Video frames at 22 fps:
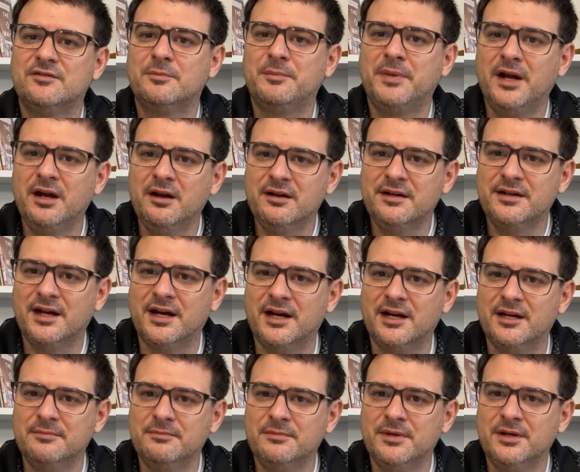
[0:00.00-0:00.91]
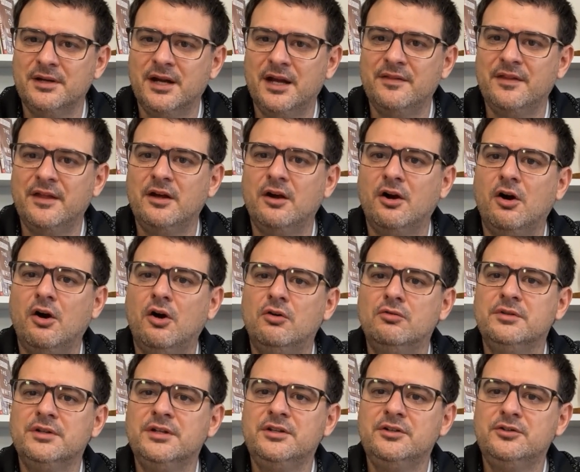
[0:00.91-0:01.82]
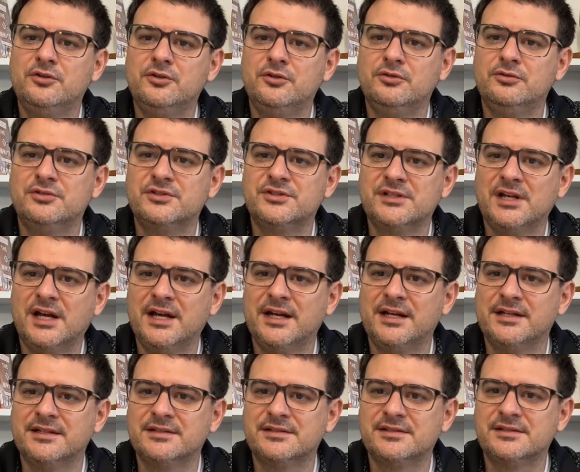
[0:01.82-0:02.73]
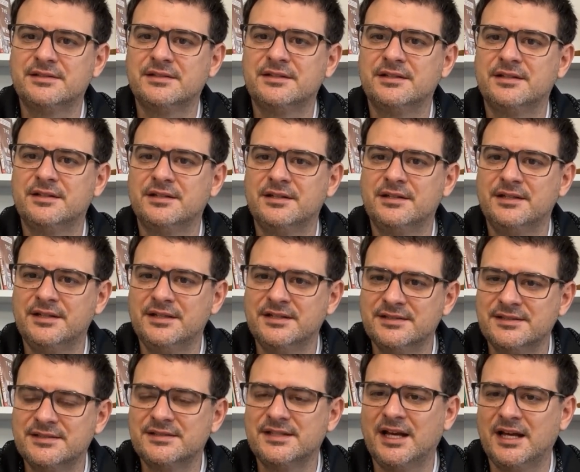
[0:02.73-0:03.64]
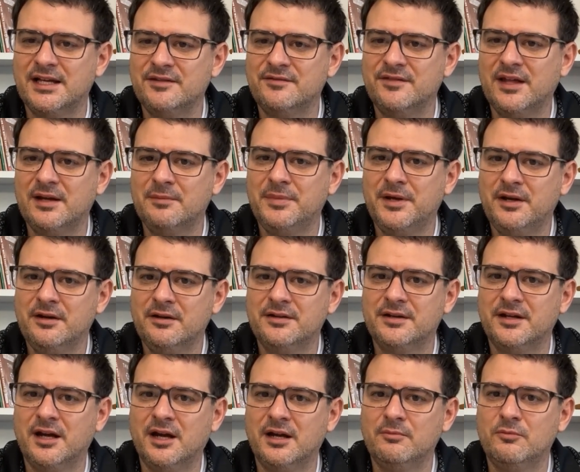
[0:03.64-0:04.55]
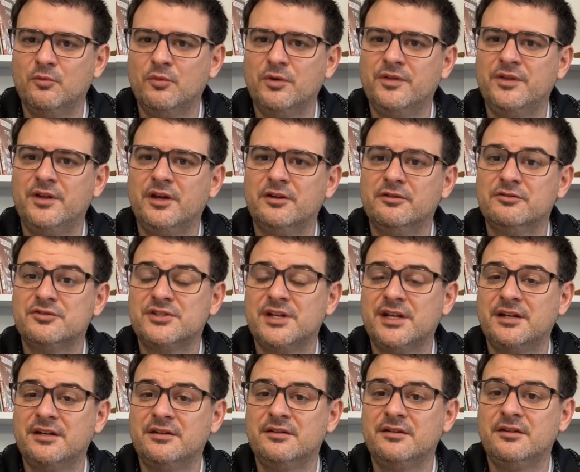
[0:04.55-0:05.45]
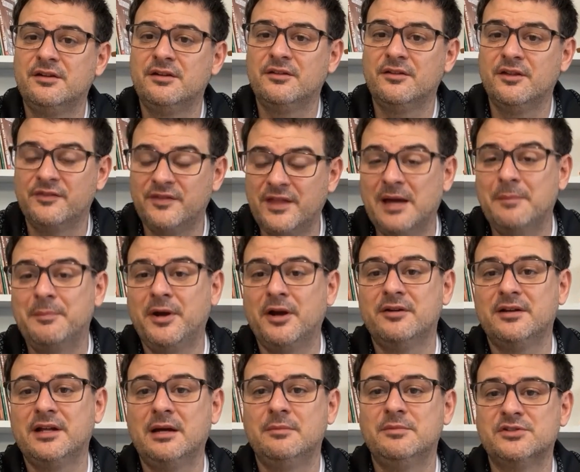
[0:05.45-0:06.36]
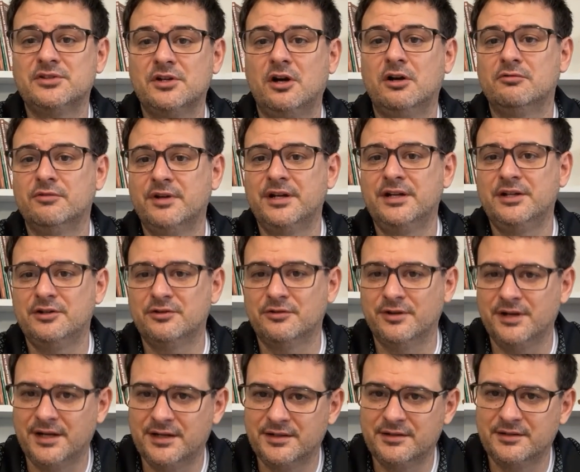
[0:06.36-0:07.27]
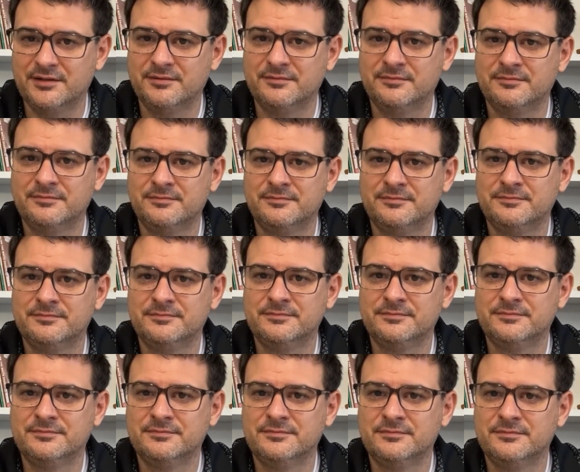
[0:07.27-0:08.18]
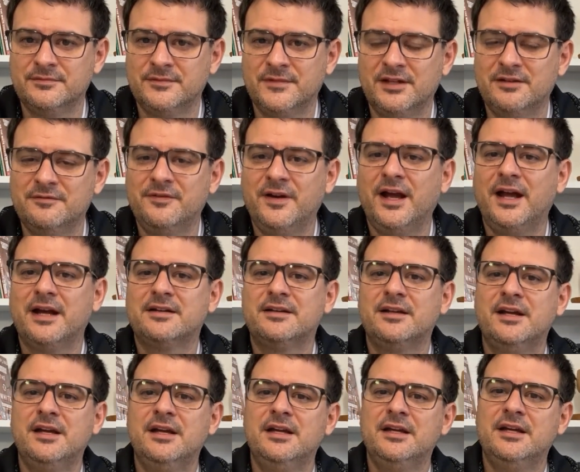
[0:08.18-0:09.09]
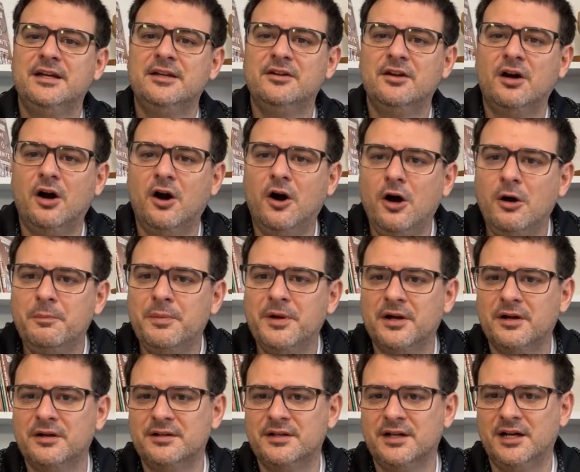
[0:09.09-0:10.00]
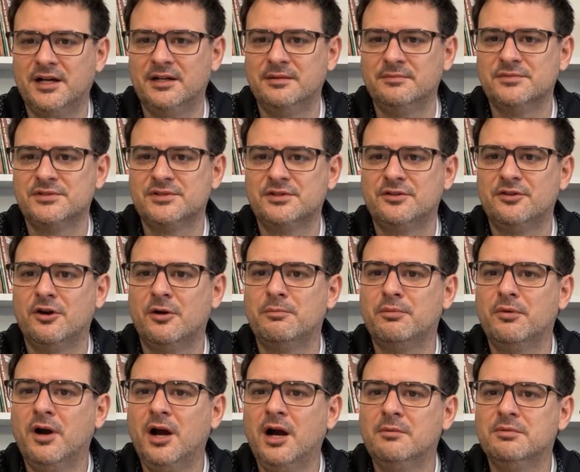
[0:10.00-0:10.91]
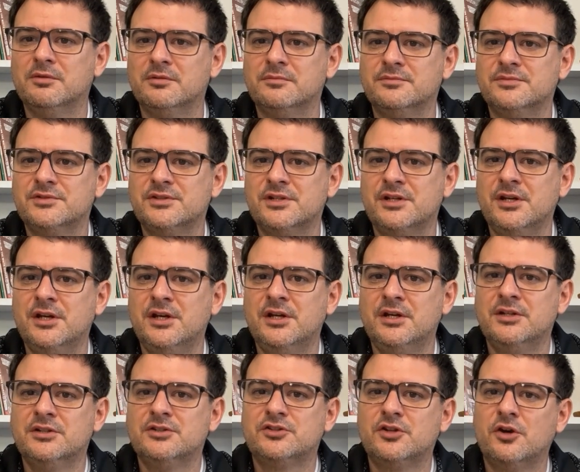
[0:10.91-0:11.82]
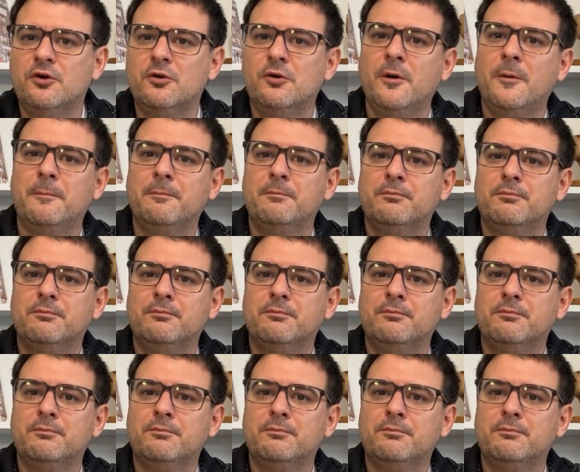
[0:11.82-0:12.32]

of a paradigm, and they only do science inside of that paradigm with the understanding that that paradigm is already correct. In fact, in all paradigms, there are problems, so